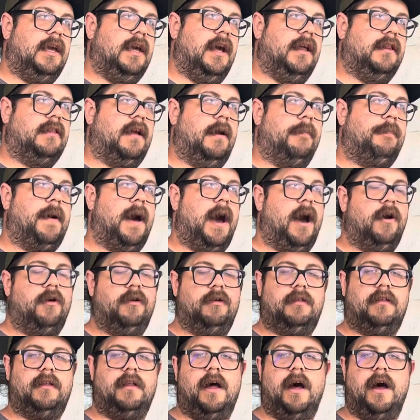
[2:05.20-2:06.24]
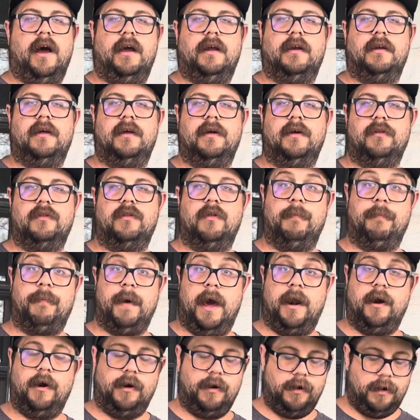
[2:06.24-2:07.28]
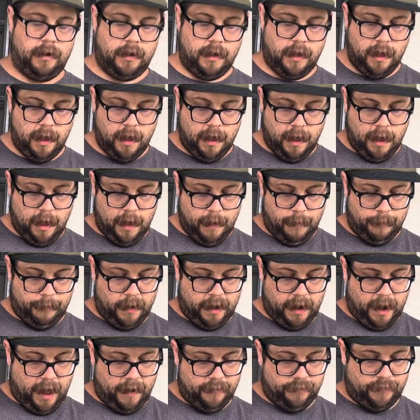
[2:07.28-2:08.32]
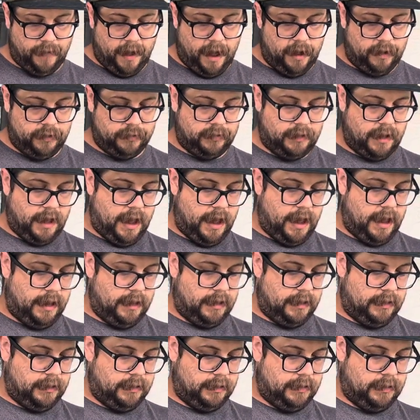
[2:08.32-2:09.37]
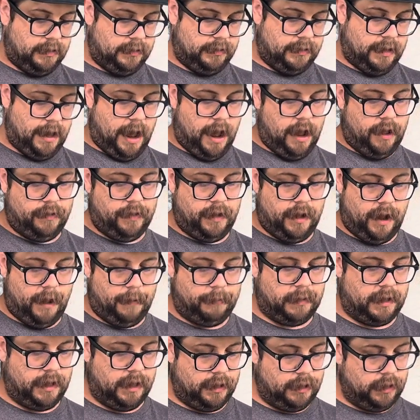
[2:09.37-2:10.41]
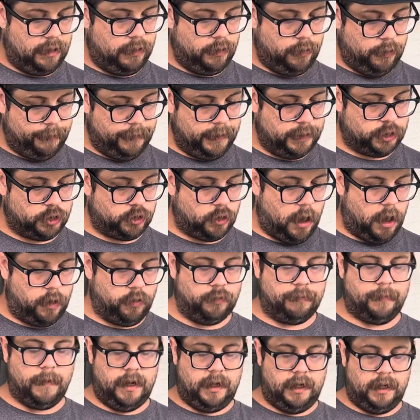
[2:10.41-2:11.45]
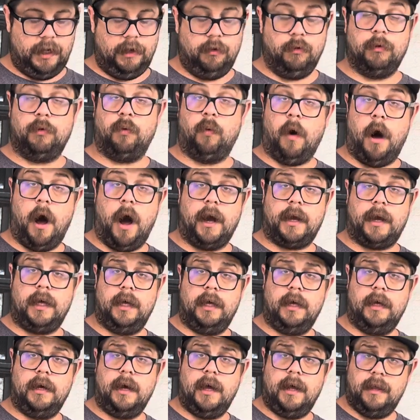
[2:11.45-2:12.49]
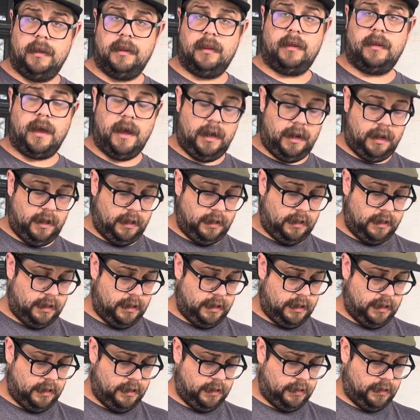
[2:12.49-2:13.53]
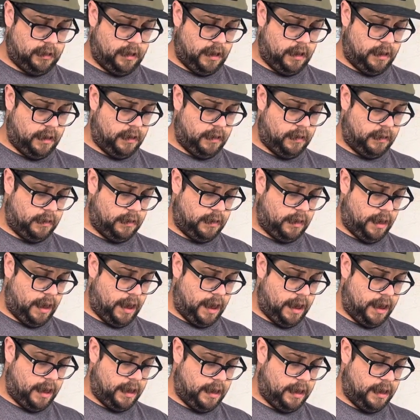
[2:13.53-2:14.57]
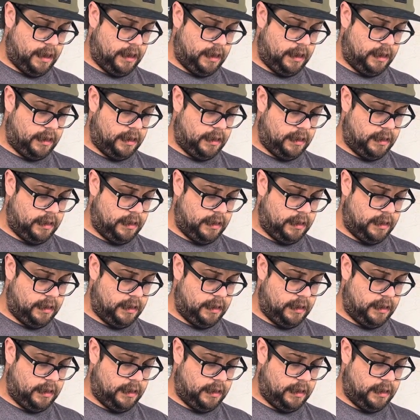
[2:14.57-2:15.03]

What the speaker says: as I power slide, the better. But I found that now that I'm getting a little bit strong with my knee with walking and skating is I